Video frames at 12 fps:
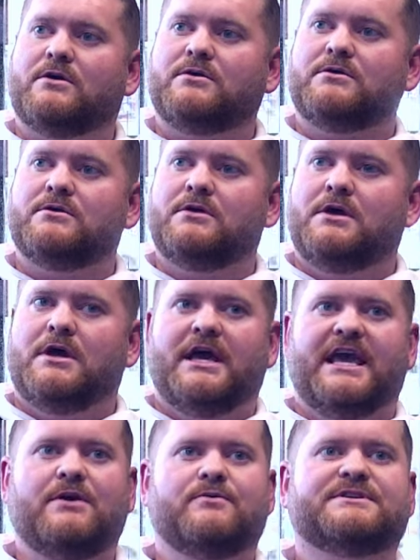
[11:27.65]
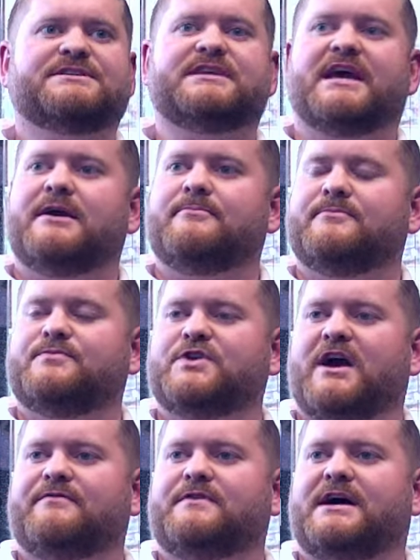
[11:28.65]
Yeah. He was same
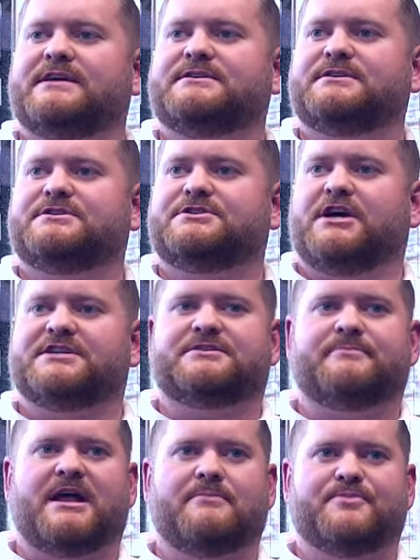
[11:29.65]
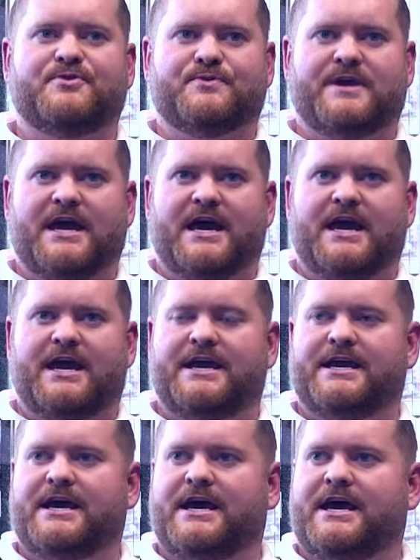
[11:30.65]
draft class as Justin
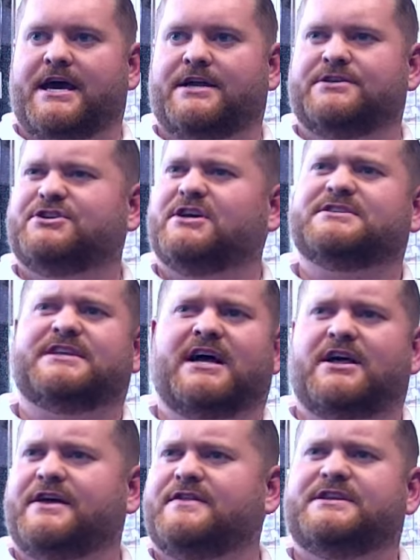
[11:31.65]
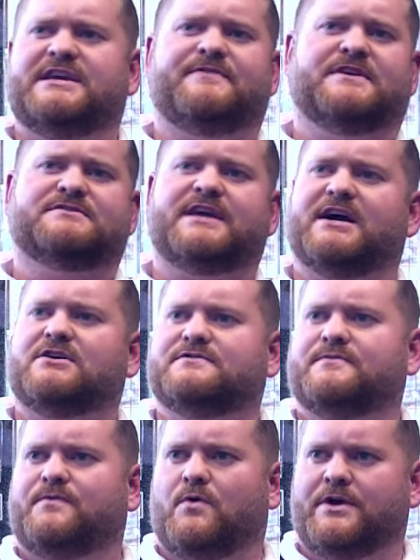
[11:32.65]
Madubuike and Justin Elliott, the defense tackles
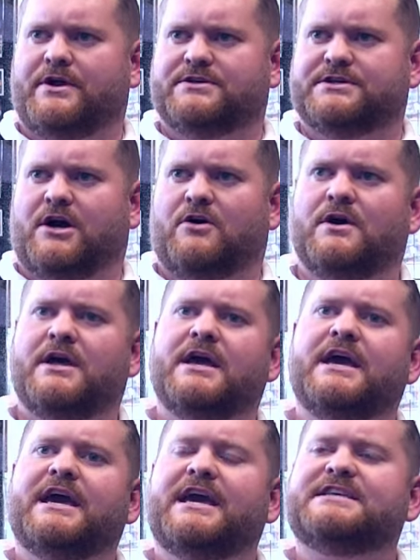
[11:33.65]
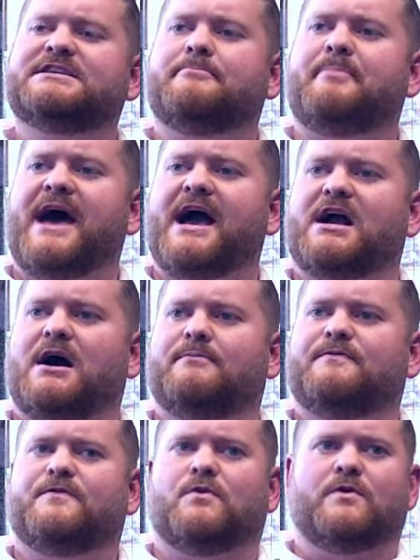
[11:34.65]
from four years ago. He's a backup
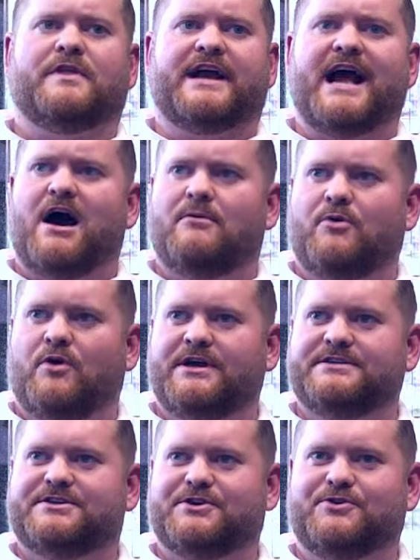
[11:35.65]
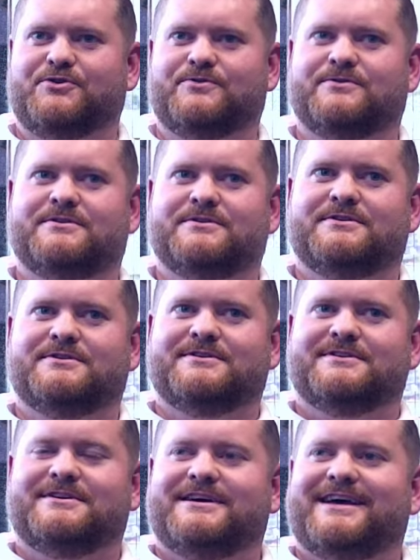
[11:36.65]
for the Cowboys, who,
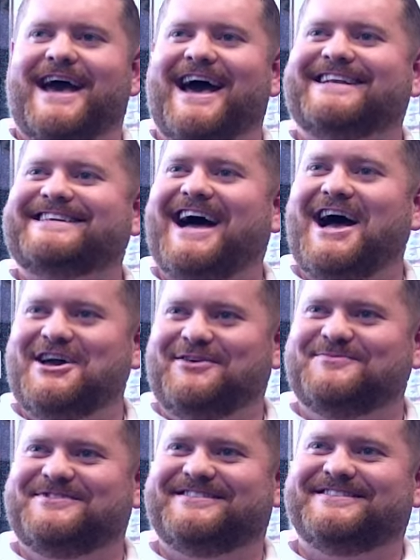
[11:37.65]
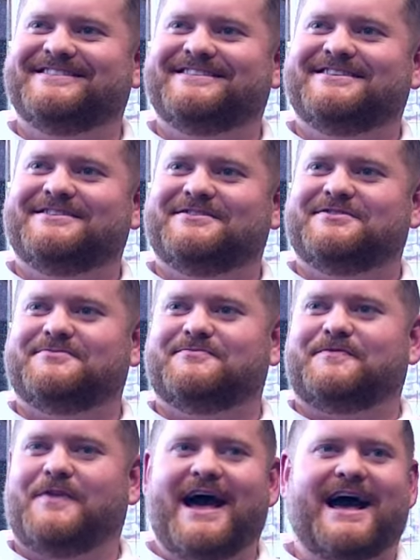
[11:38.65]
at times,
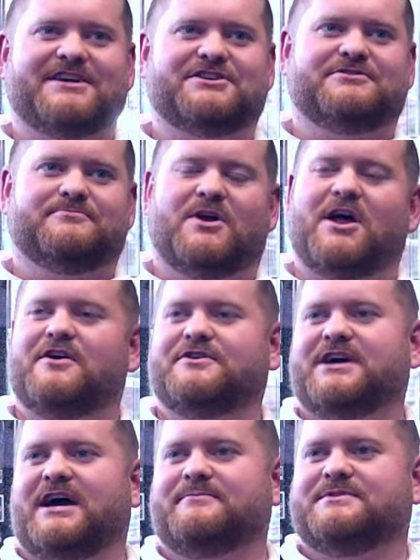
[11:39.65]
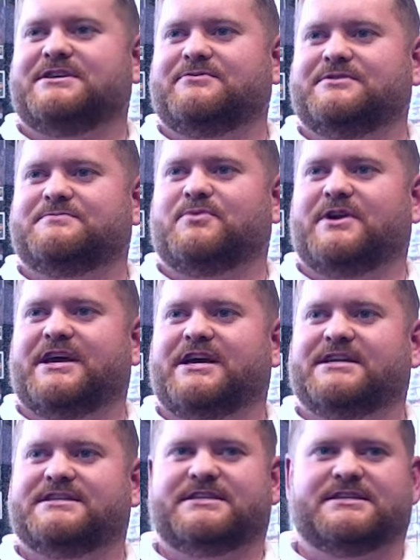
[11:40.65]
flashed, but other times he was pretty
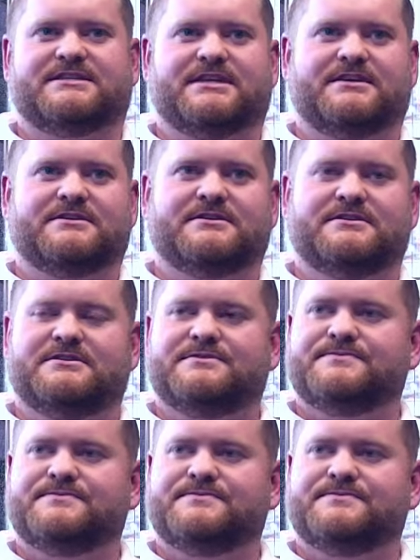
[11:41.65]
inconsistent. Mm-hmm.